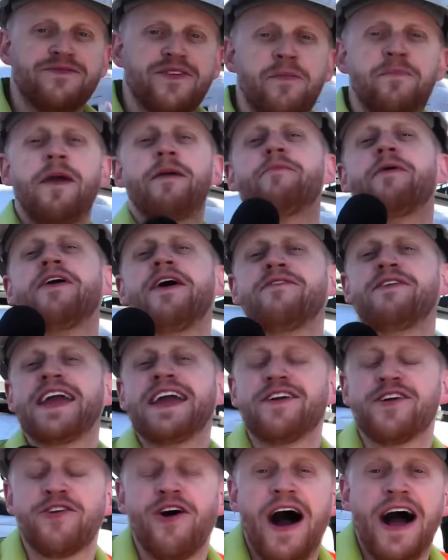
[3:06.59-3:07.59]
Well, people living
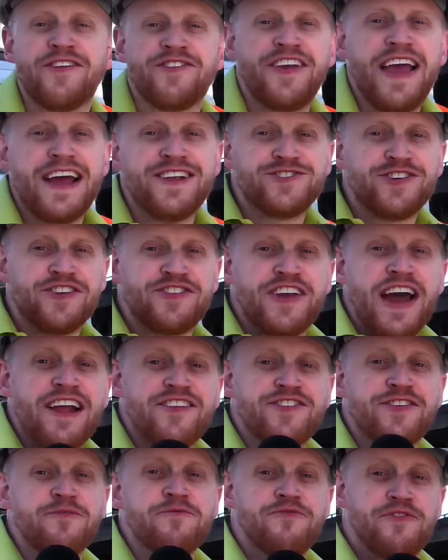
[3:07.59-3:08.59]
here in Los Angeles
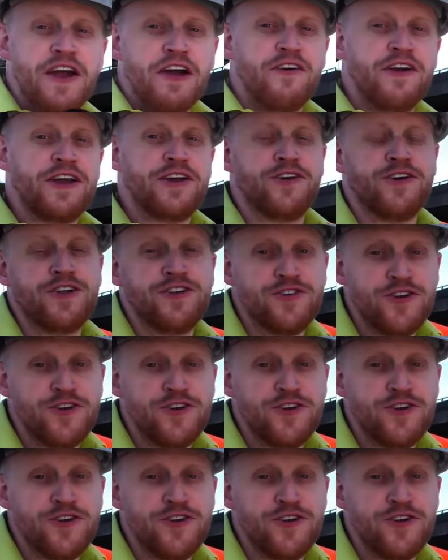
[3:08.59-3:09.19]
got some very good